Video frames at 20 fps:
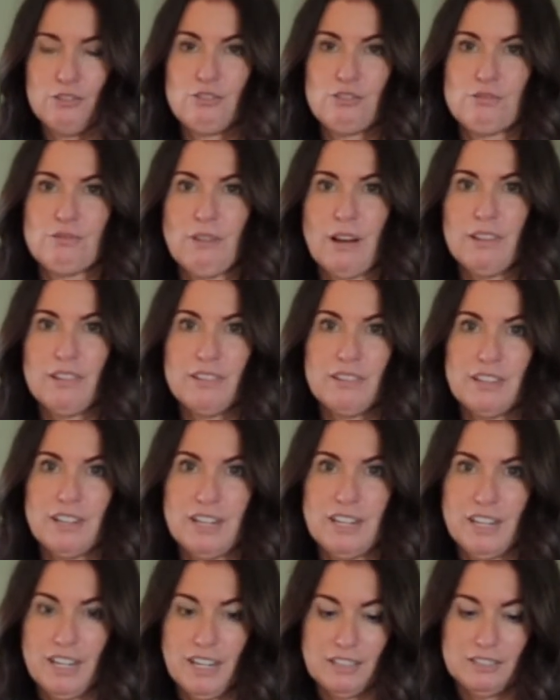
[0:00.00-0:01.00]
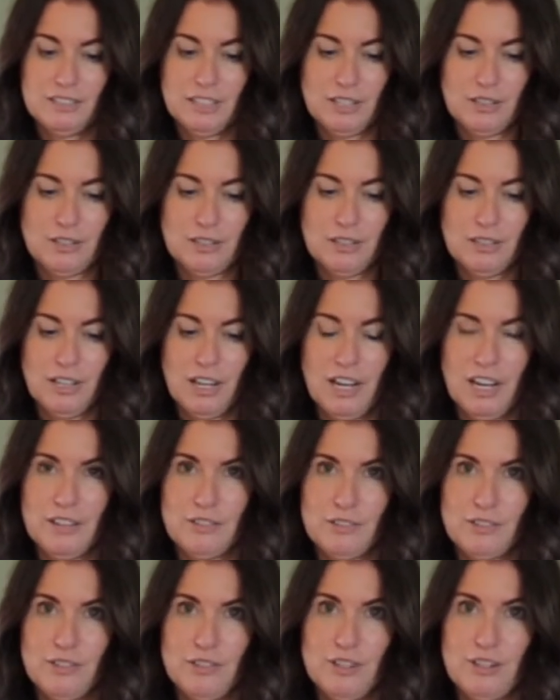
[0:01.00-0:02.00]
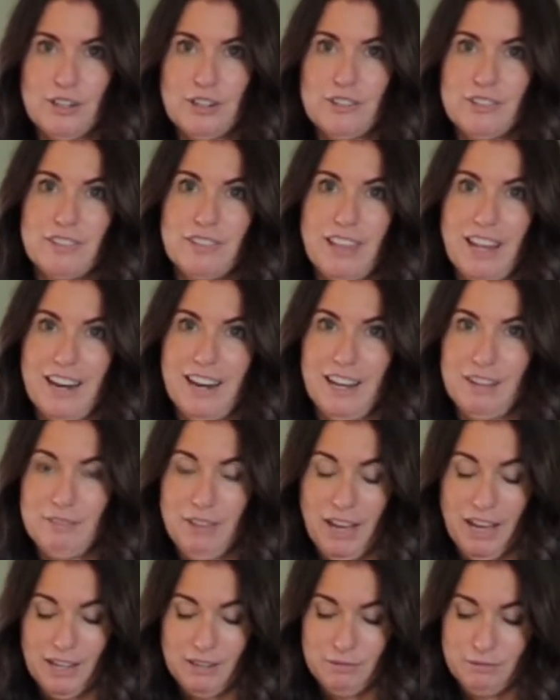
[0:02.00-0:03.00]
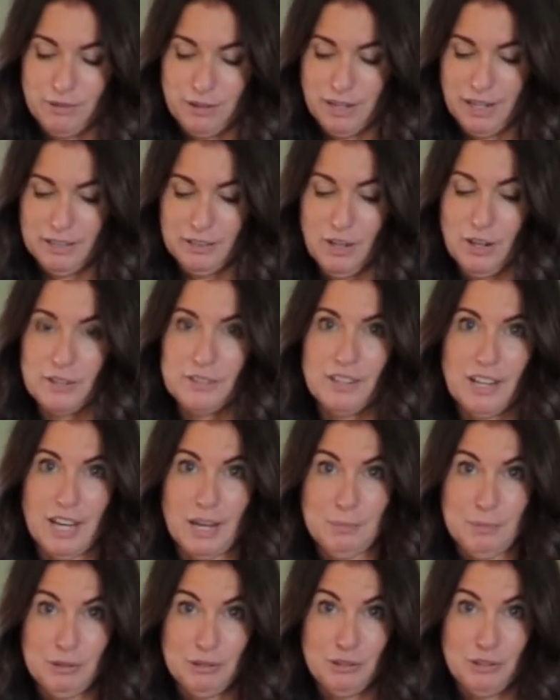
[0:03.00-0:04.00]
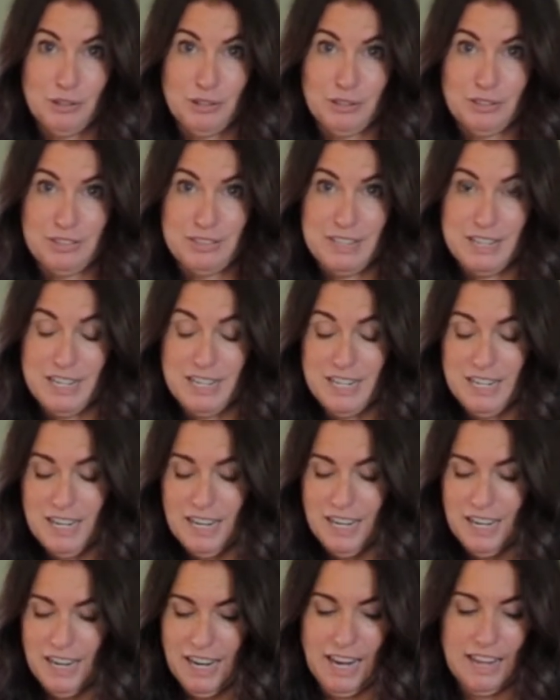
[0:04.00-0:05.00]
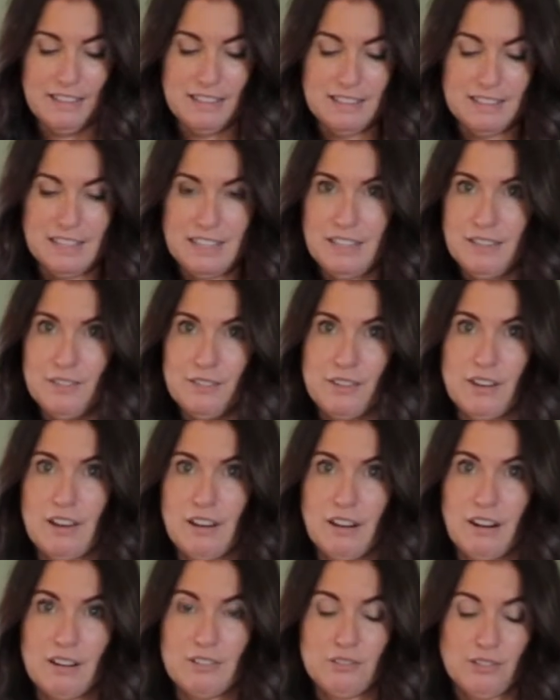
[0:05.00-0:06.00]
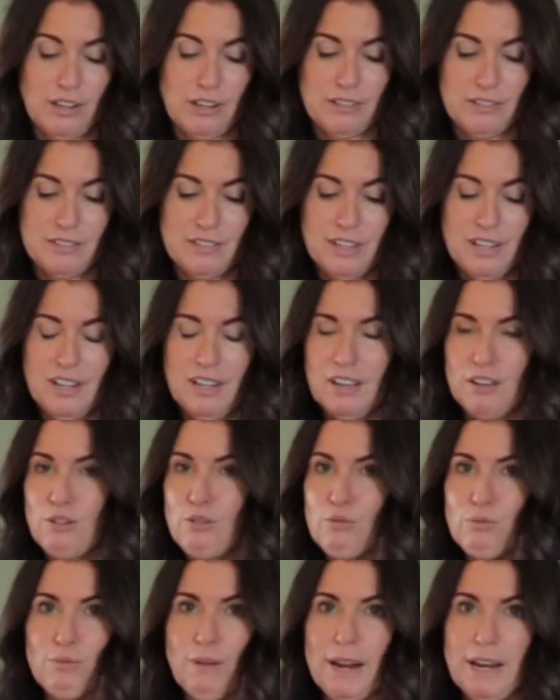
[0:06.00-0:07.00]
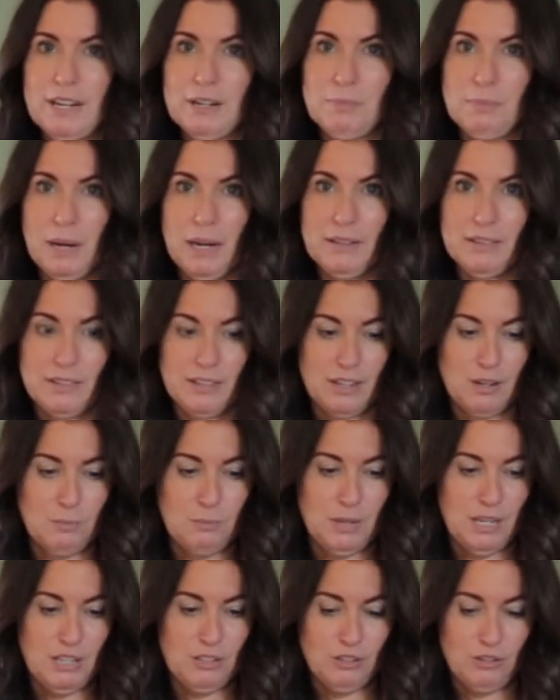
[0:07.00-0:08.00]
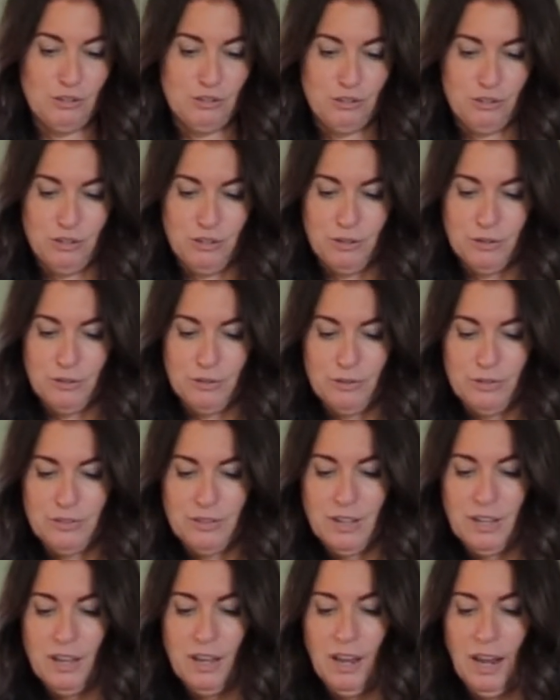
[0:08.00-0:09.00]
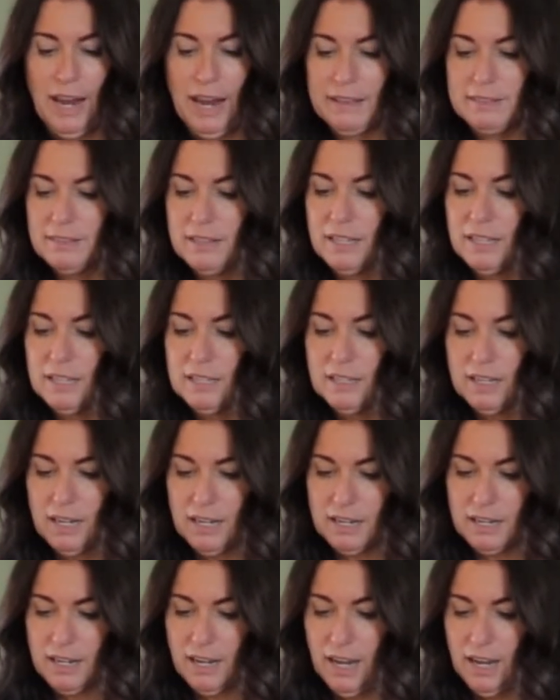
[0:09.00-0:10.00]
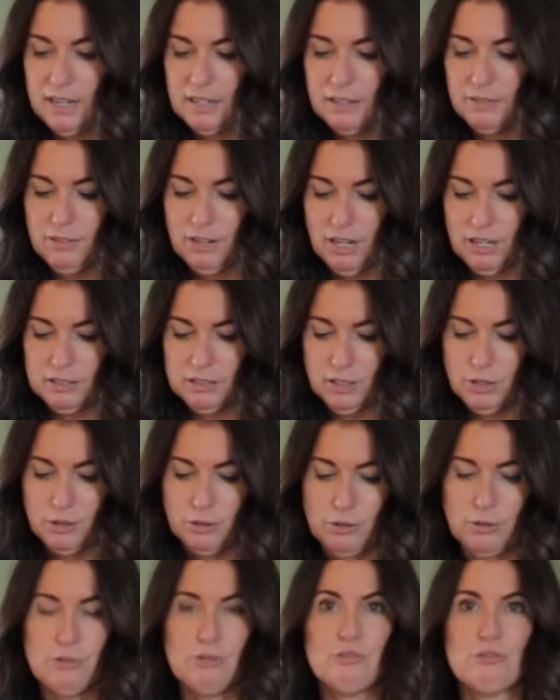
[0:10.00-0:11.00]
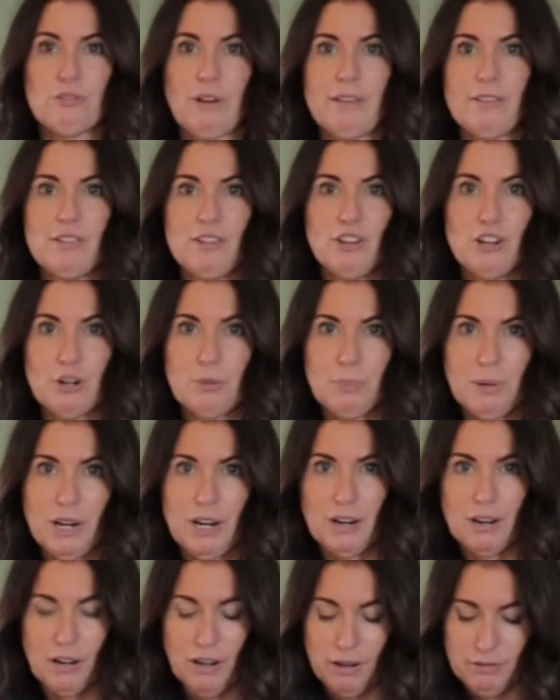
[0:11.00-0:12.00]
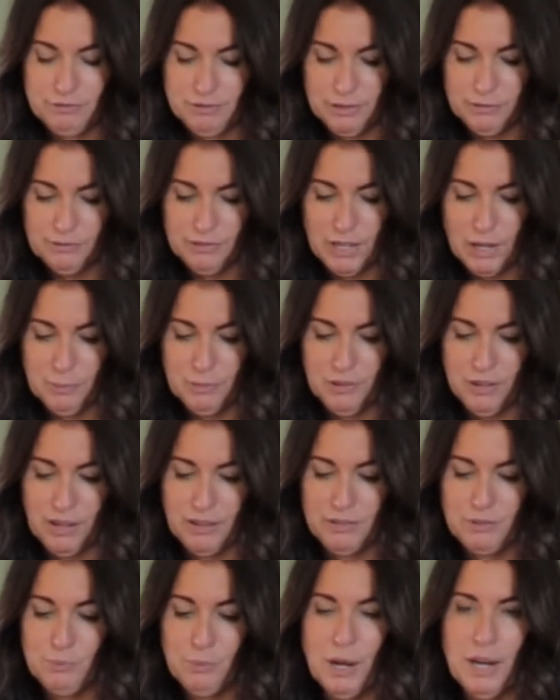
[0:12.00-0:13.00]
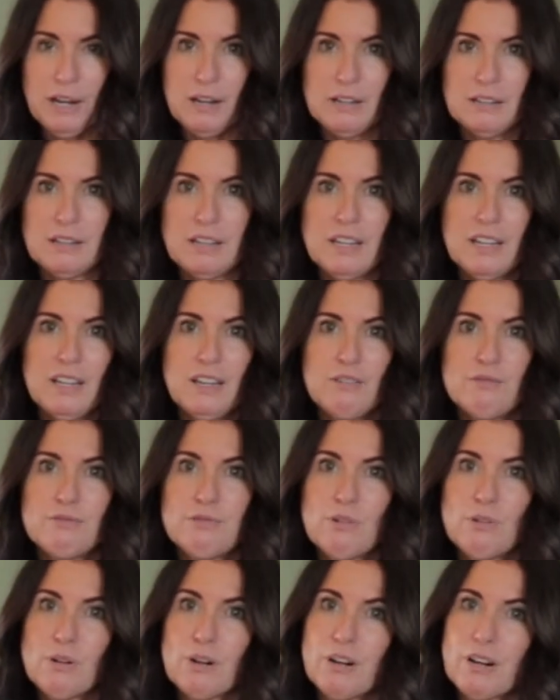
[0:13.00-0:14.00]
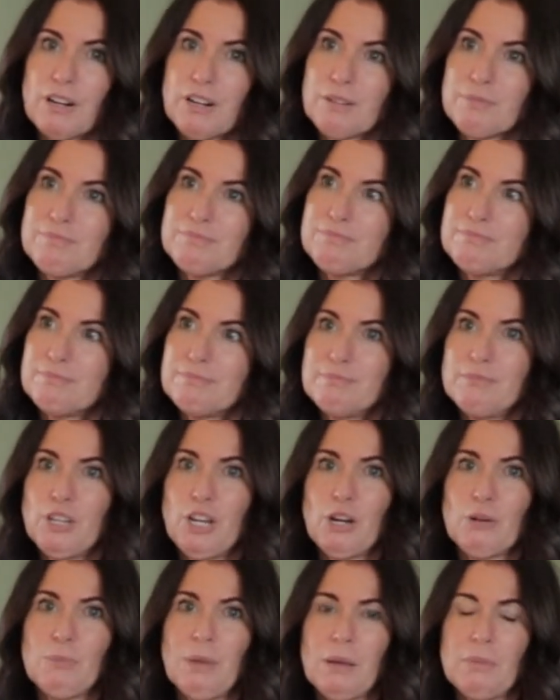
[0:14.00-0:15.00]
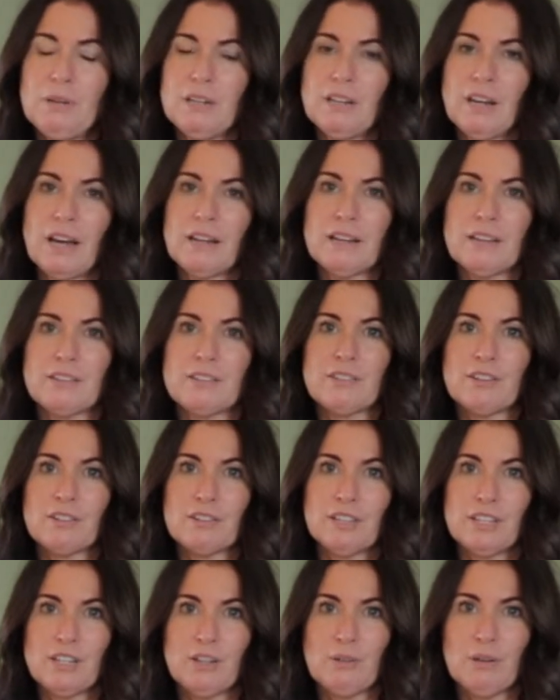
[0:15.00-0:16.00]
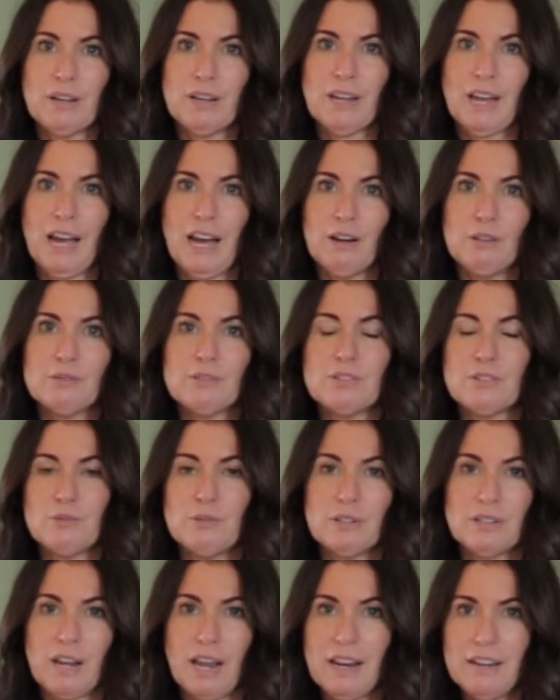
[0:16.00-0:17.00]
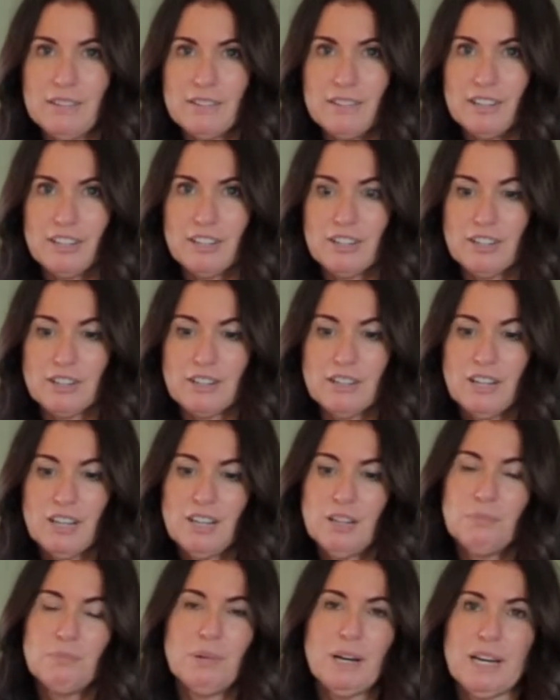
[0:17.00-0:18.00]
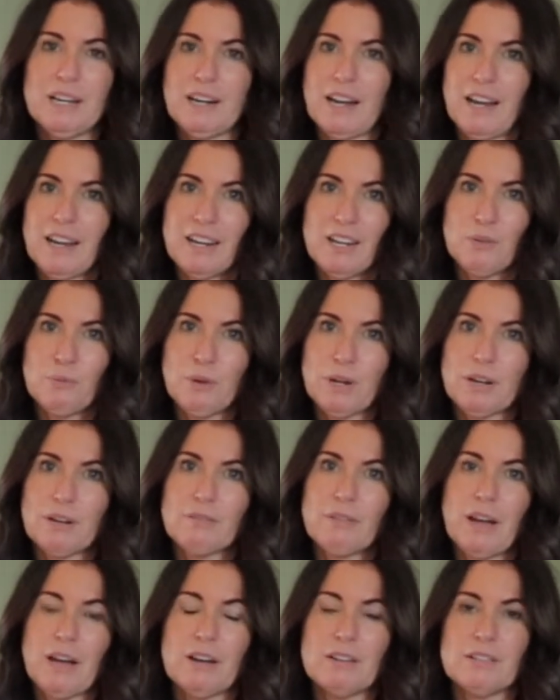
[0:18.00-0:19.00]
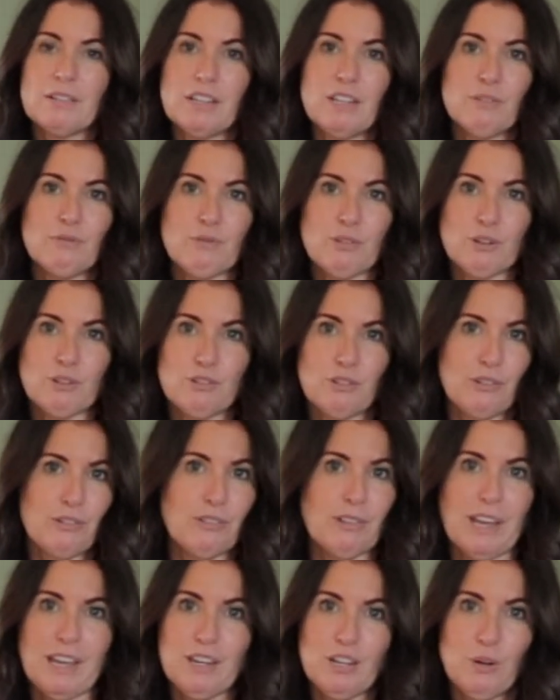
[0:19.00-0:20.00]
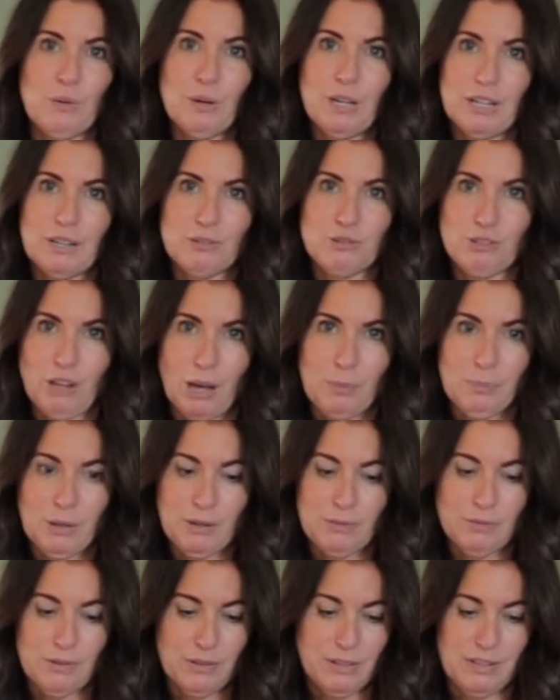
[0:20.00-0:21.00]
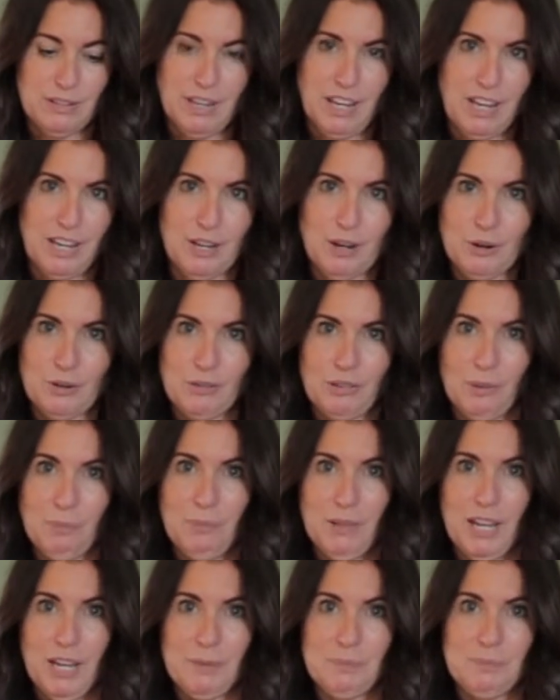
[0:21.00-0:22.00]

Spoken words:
trusty little Sanooks that I've had for a long time, as you can see, and these are just great basic beach shoes. And then kind of a little dressier pair of flip-flops as well for, you know, maybe not necessarily going out to a nice dinner, but I can wear around if we're just like going shopping for the day or something.